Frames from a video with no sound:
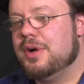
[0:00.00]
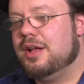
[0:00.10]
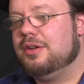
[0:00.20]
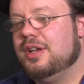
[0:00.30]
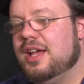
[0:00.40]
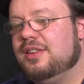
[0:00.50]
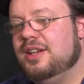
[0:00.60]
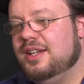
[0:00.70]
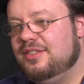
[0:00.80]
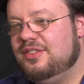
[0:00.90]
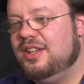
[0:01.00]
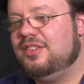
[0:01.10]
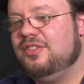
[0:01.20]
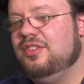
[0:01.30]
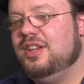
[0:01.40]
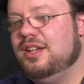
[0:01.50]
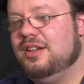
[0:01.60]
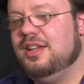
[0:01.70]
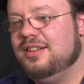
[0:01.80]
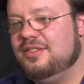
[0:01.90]
bottleneck that exists
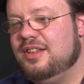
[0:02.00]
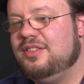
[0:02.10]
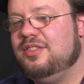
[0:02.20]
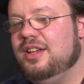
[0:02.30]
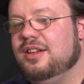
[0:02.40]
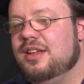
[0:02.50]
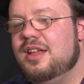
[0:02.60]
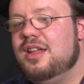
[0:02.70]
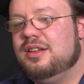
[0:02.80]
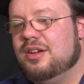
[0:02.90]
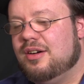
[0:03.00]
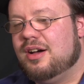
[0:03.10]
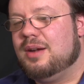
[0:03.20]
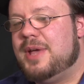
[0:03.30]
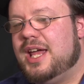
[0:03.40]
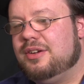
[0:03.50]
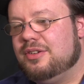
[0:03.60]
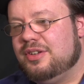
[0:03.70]
in existing automatic or